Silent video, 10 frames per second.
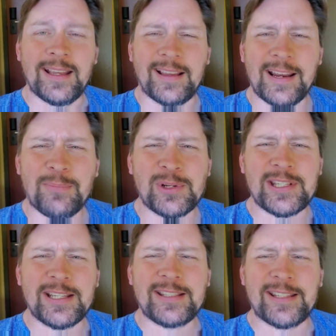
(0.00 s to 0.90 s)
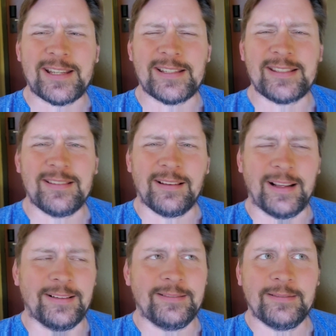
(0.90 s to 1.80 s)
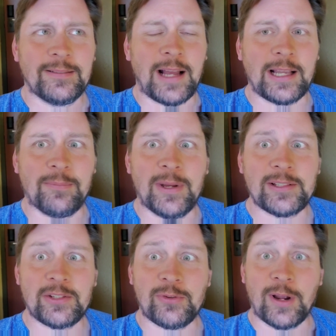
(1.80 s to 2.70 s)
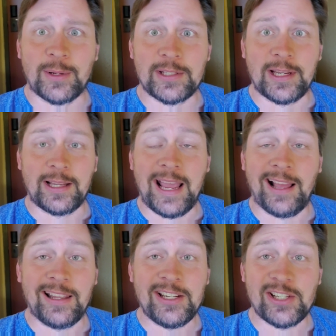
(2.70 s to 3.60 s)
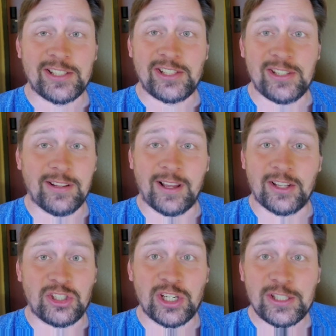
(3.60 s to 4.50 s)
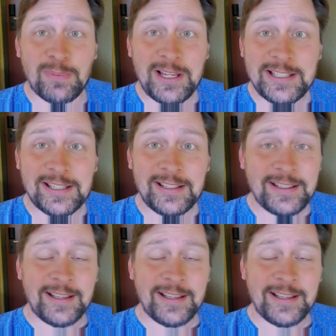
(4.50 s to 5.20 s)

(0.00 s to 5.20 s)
It kind of presents as, like, I could best describe it as like a hellacious shin splint,